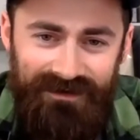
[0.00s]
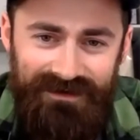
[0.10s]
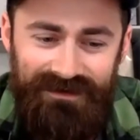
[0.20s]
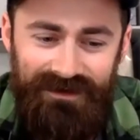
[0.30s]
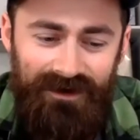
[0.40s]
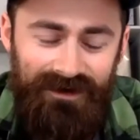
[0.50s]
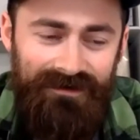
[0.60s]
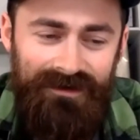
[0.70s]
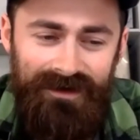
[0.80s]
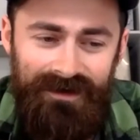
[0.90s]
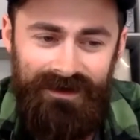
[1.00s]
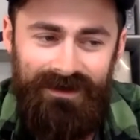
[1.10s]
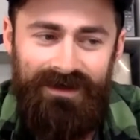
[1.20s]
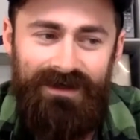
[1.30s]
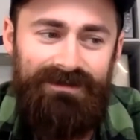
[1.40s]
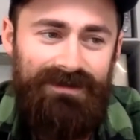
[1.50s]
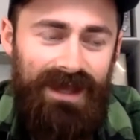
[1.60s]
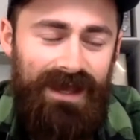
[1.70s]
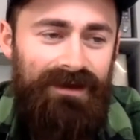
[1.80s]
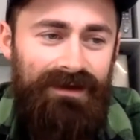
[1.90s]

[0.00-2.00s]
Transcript: the song is that